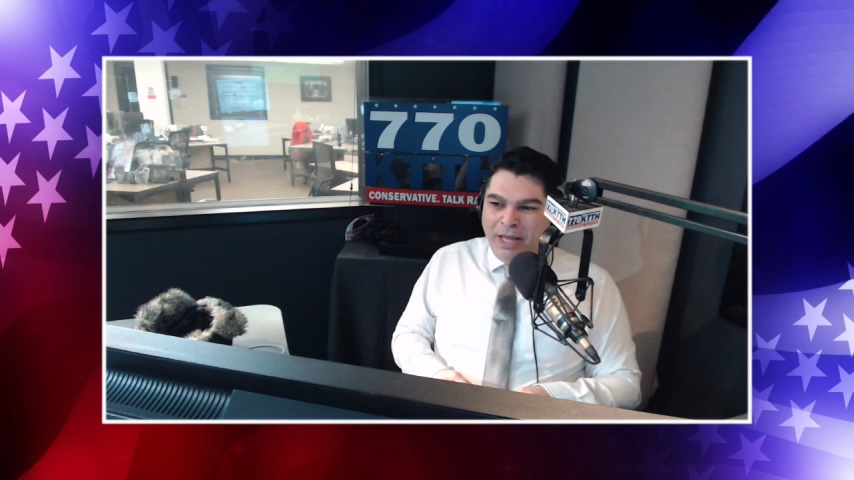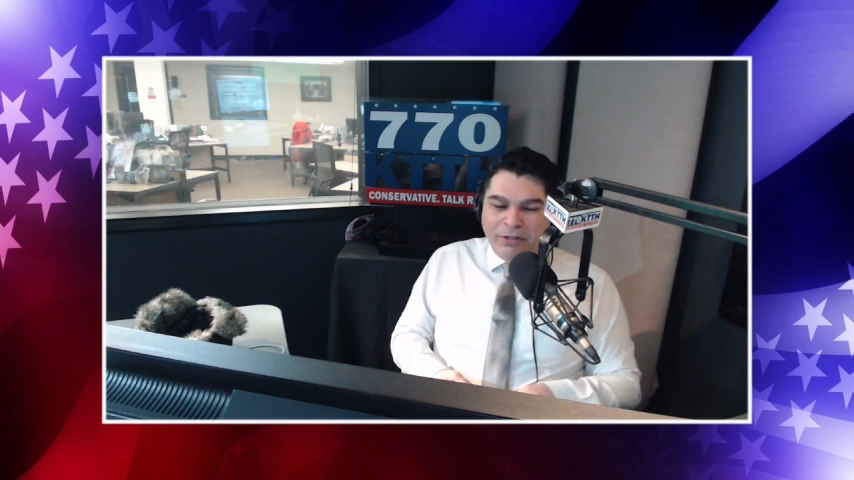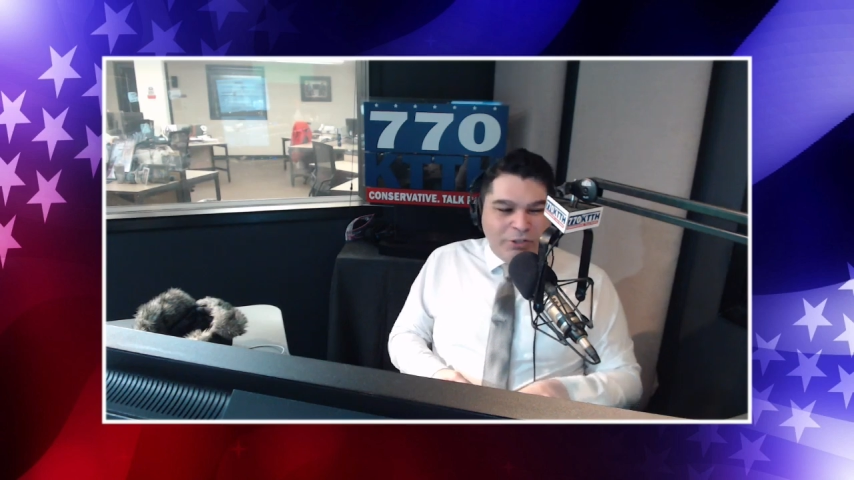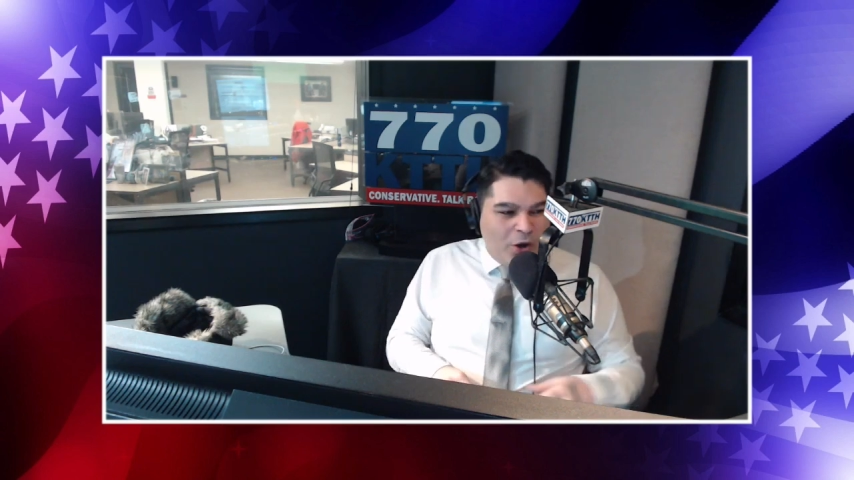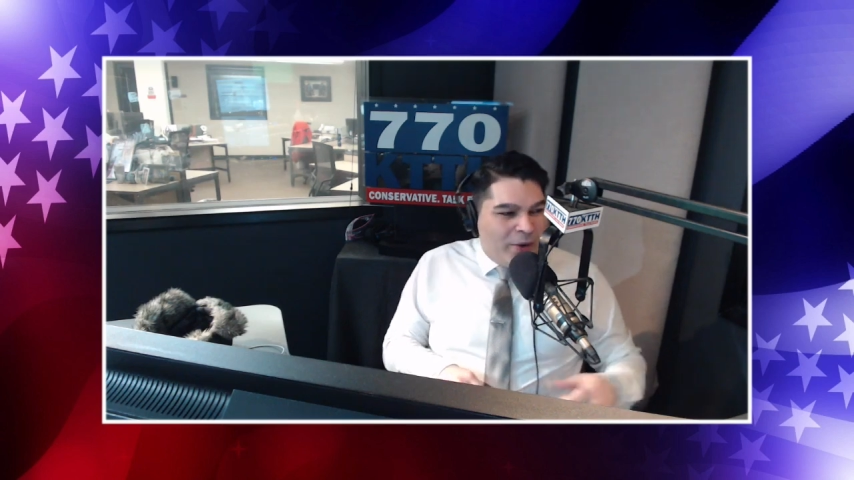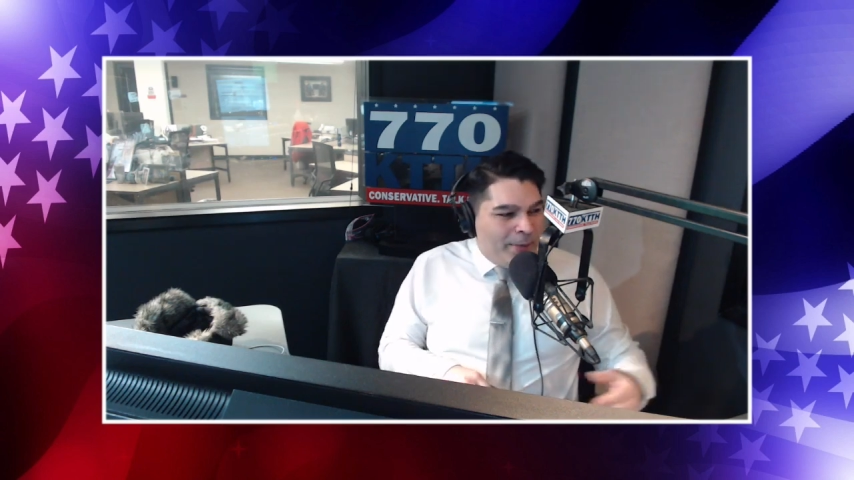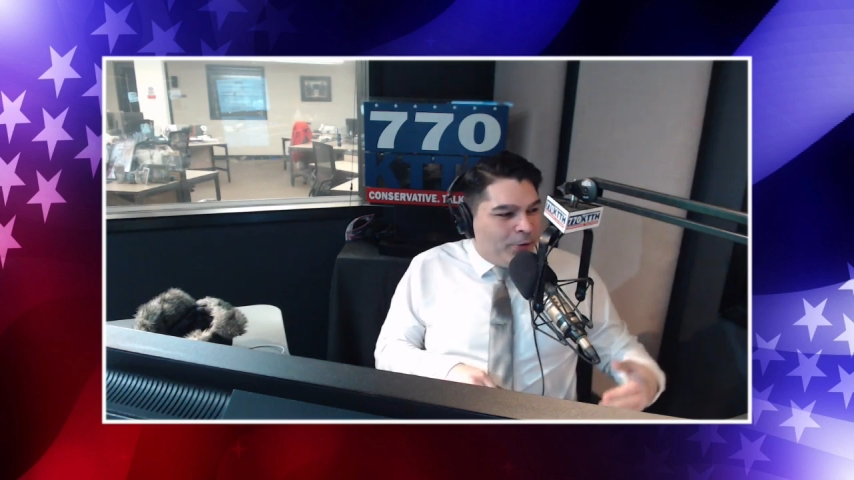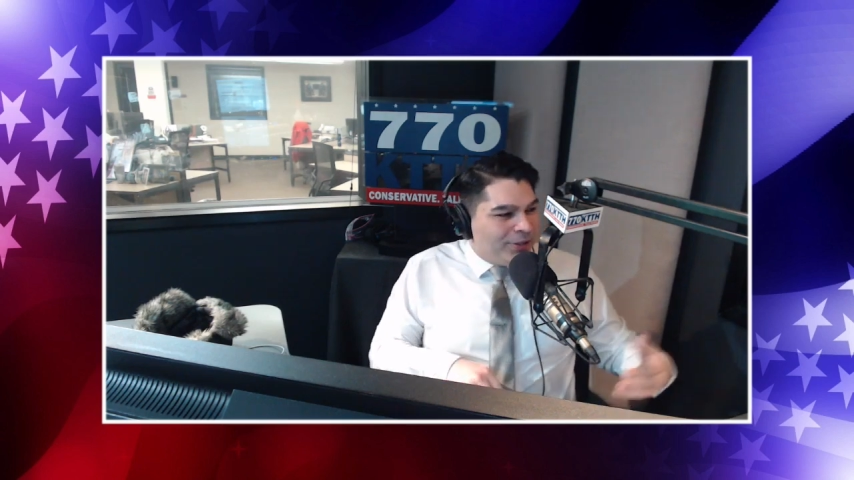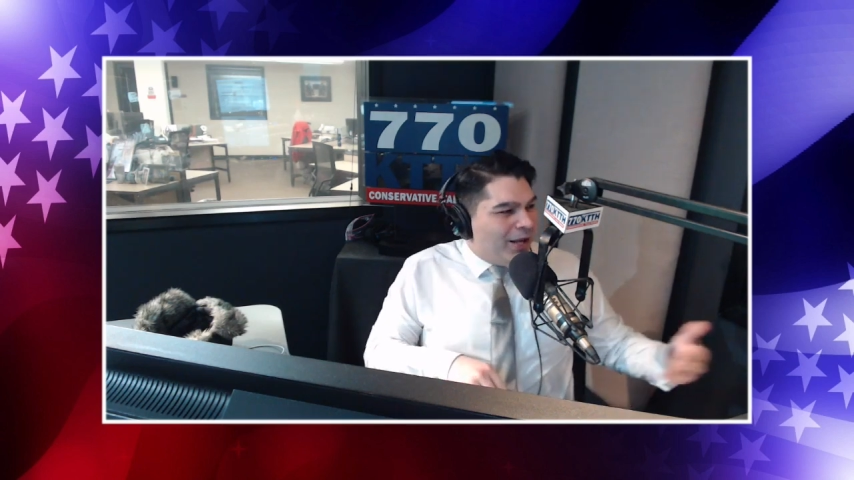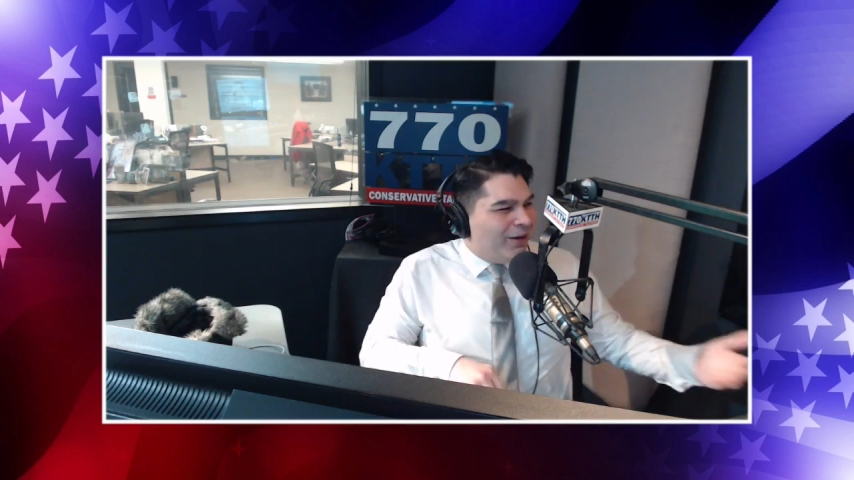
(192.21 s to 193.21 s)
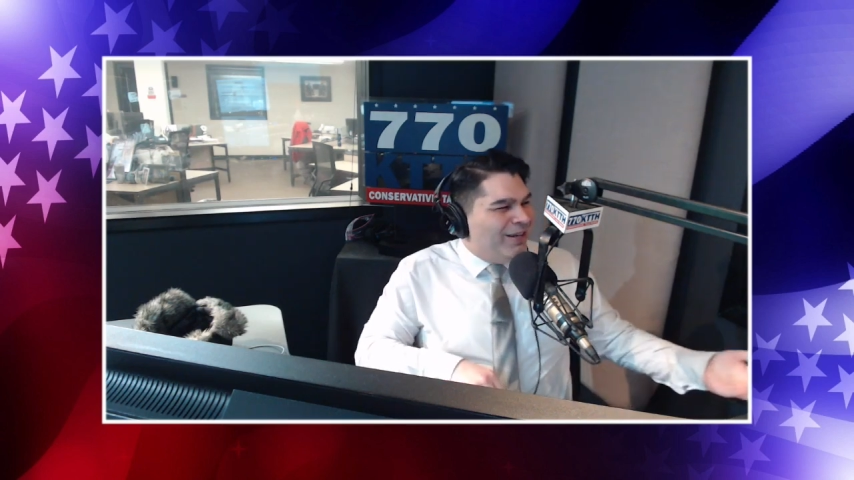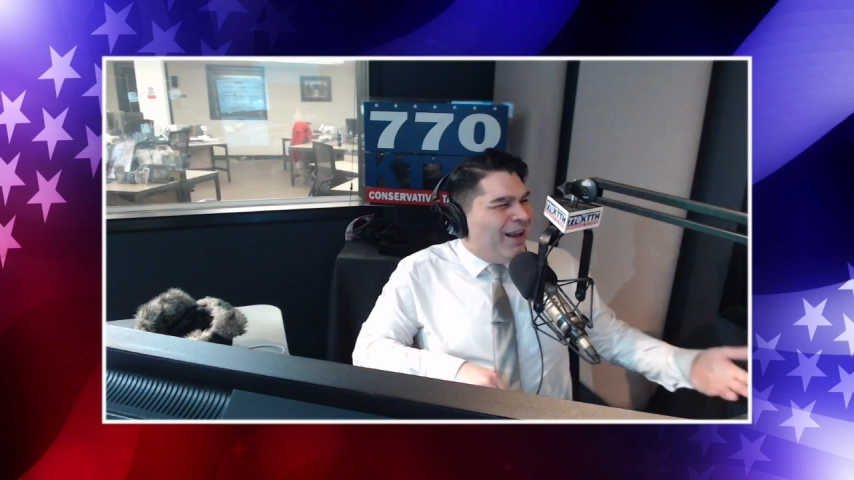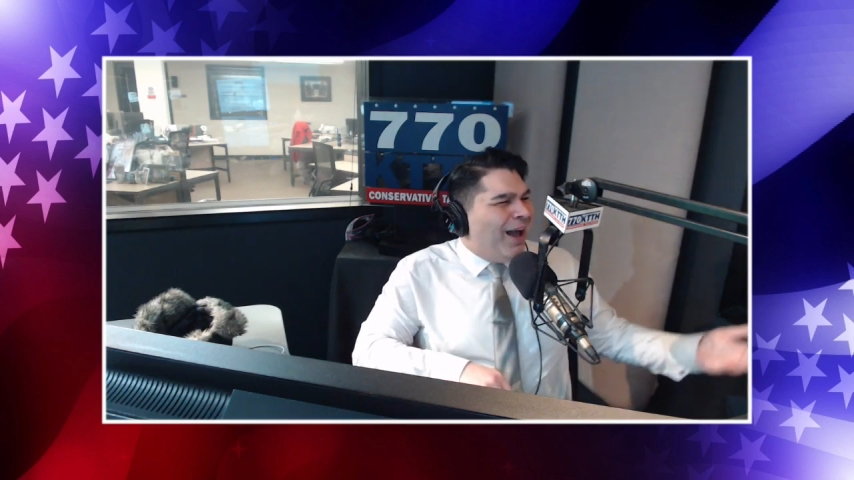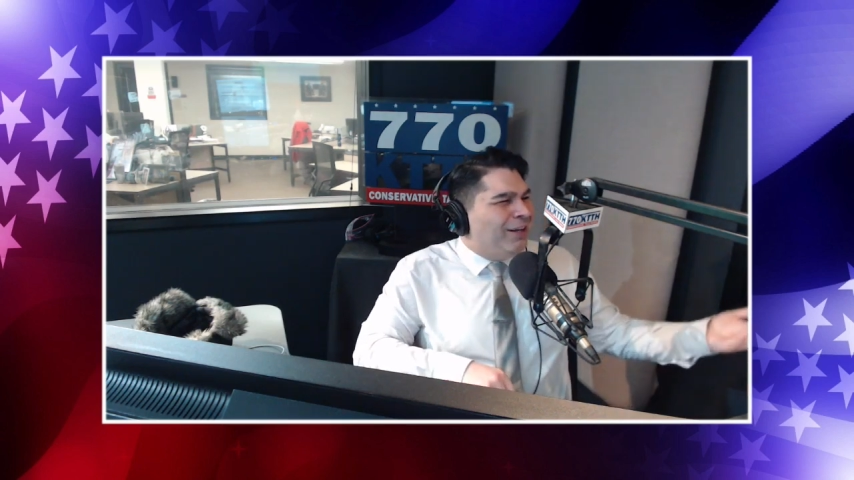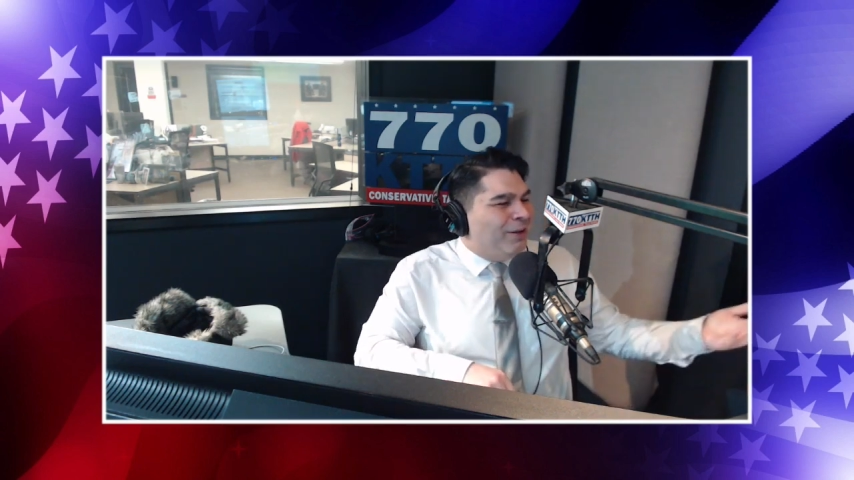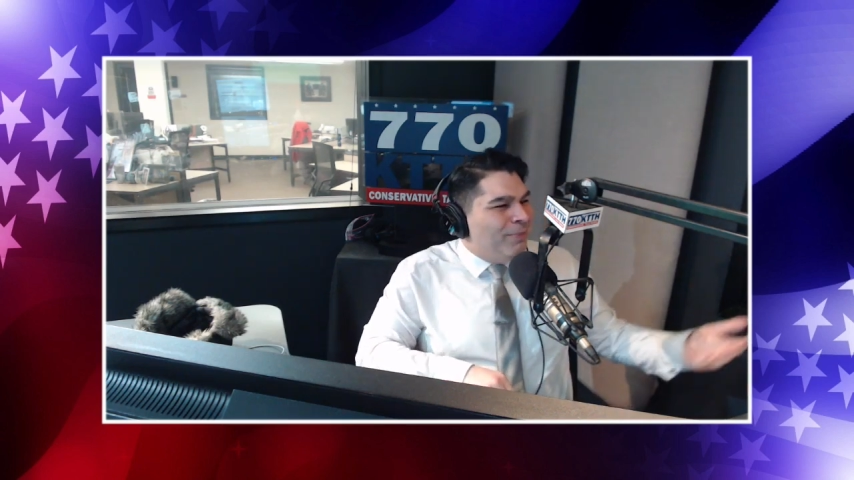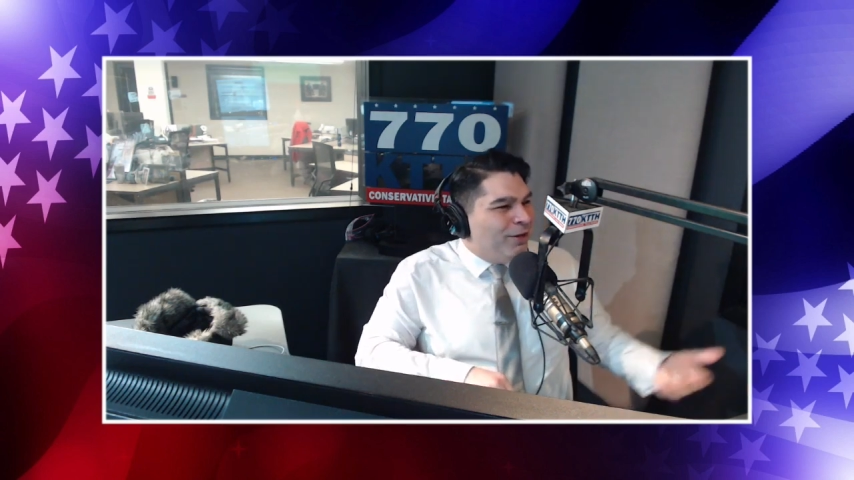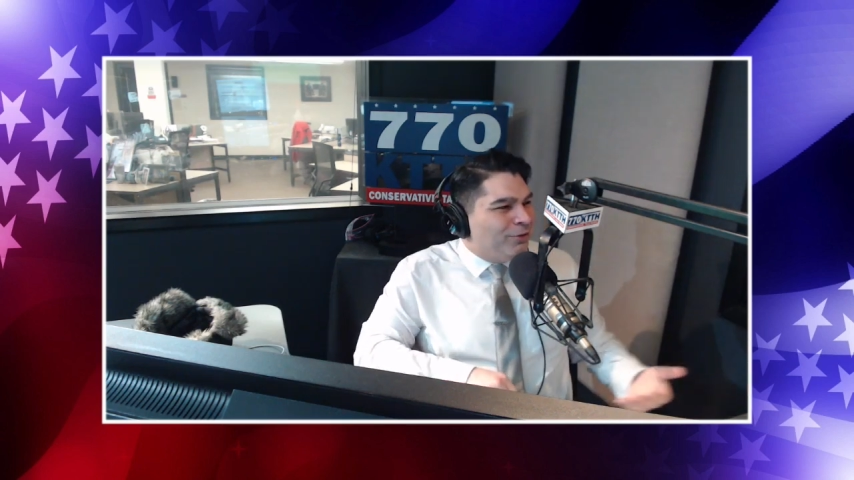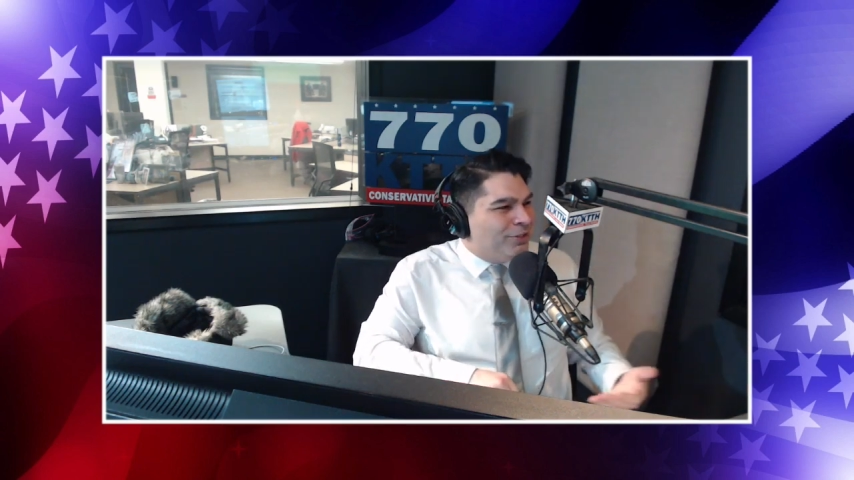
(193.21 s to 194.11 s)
And so he puts out a non-committal